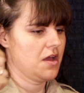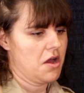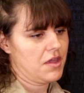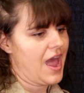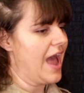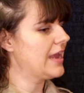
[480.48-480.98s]

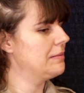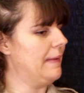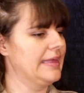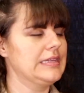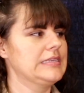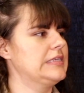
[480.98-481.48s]
okay, I can
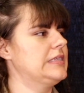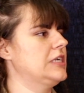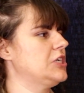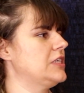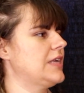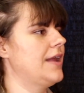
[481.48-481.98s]
make these
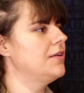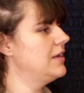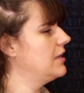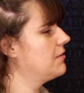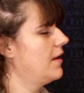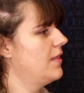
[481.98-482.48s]
decisions. I don't
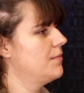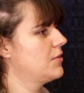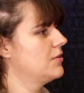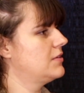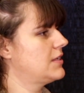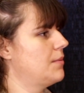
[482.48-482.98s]
need to run them
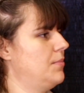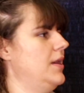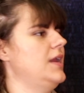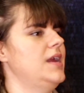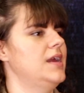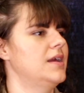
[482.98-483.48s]
through
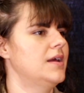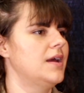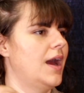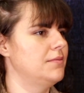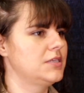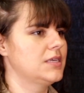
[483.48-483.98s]
somebody.
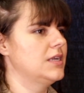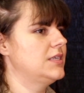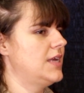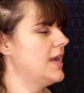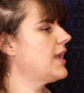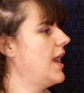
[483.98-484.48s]
I'm just going
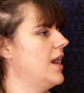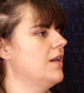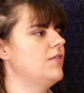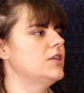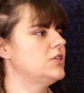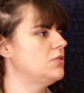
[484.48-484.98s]
to take care
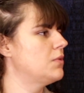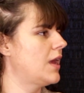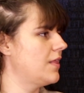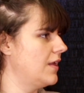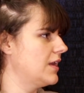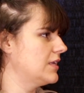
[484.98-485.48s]
of it, do what
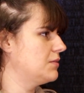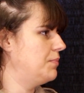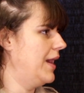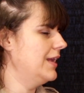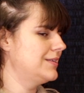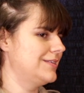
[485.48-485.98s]
I think is
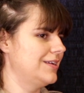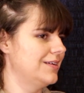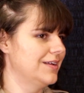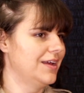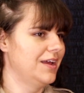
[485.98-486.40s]
best, and